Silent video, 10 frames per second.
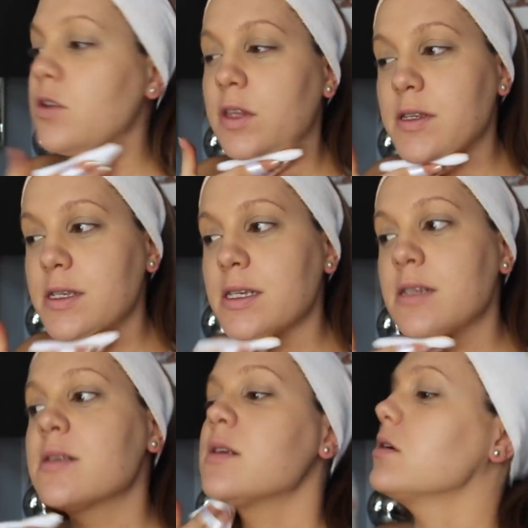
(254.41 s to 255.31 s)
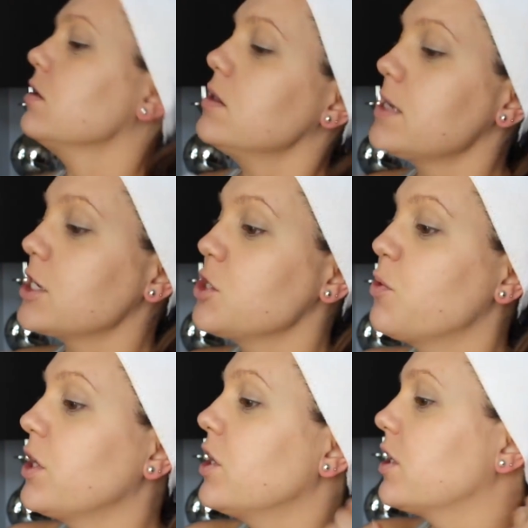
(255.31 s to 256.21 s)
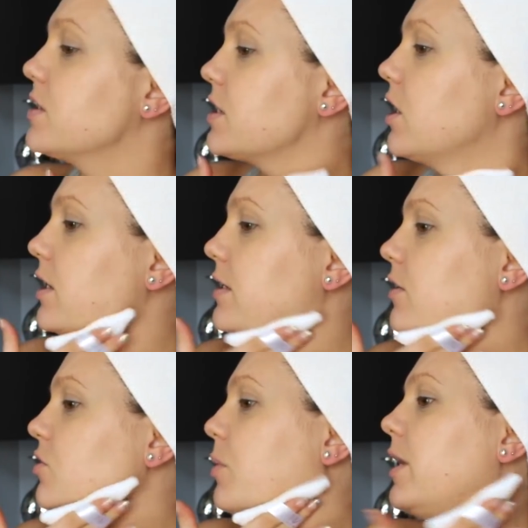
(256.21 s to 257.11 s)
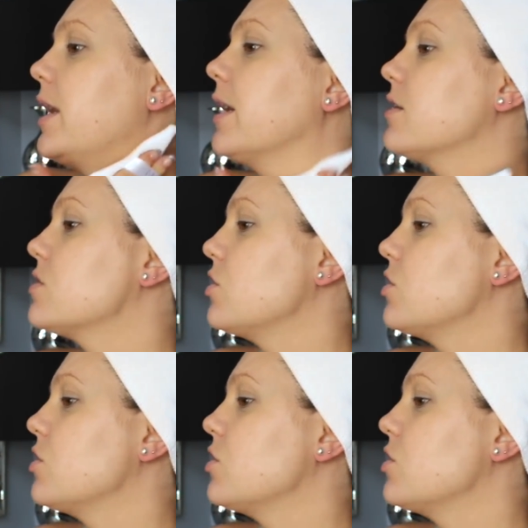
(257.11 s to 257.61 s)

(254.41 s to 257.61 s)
So it's actually pretty good because it got it down to my neck,